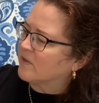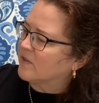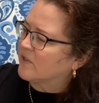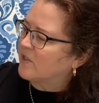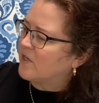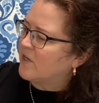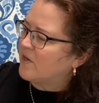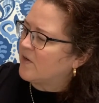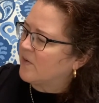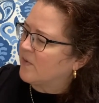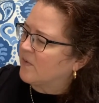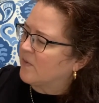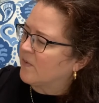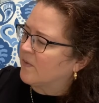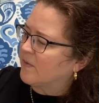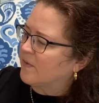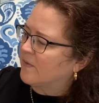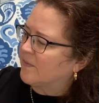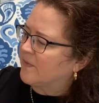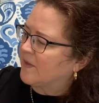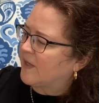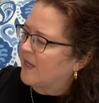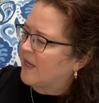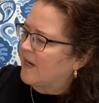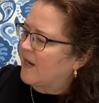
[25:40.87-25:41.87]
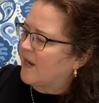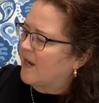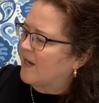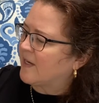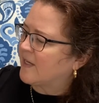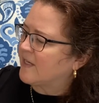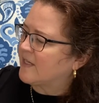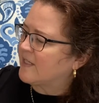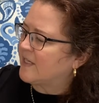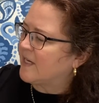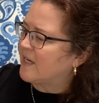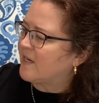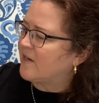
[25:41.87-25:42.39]
too, and I
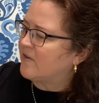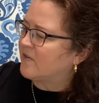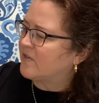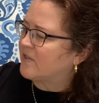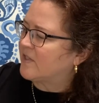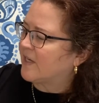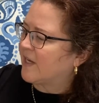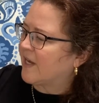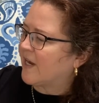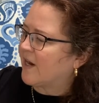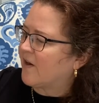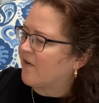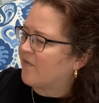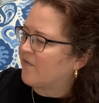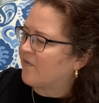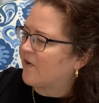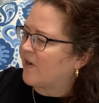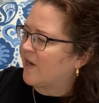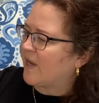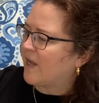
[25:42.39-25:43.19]
continued to care for